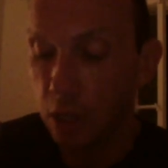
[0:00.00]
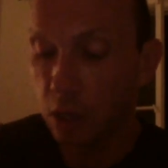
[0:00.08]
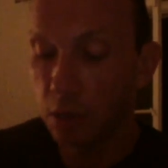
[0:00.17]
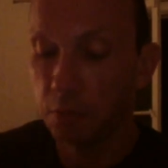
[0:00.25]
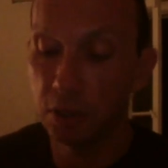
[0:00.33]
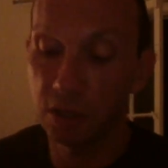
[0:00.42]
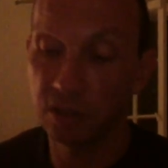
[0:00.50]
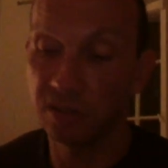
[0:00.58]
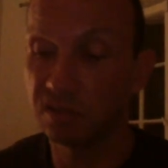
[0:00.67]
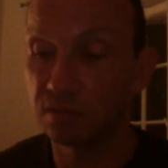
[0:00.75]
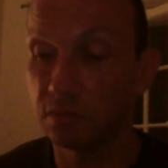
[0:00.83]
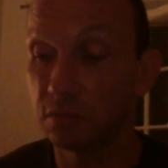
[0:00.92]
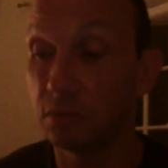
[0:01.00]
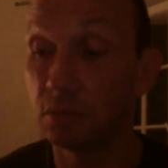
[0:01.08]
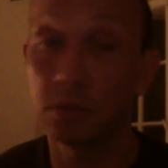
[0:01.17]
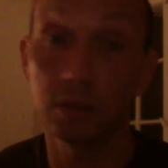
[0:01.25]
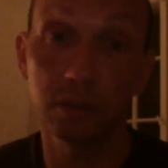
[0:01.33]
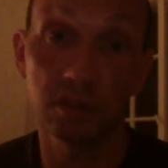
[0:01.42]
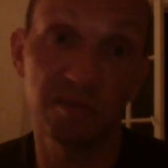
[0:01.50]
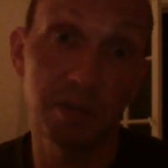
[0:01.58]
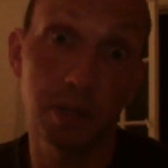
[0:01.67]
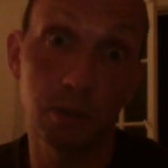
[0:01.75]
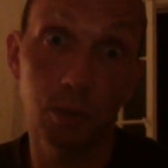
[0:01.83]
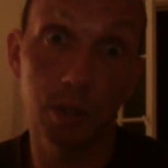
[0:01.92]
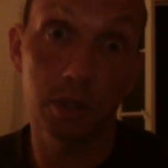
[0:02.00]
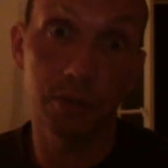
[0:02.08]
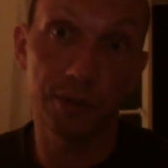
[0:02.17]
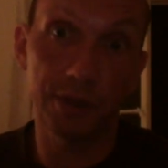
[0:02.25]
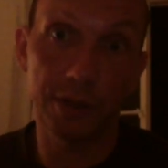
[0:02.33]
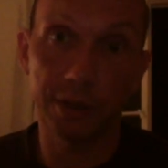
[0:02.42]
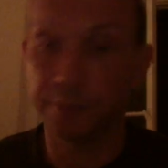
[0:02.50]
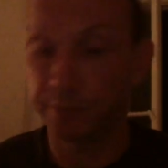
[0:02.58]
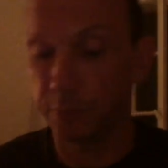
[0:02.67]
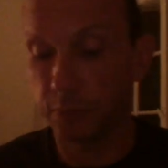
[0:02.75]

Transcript: because it really doesn't matter what they're thinking.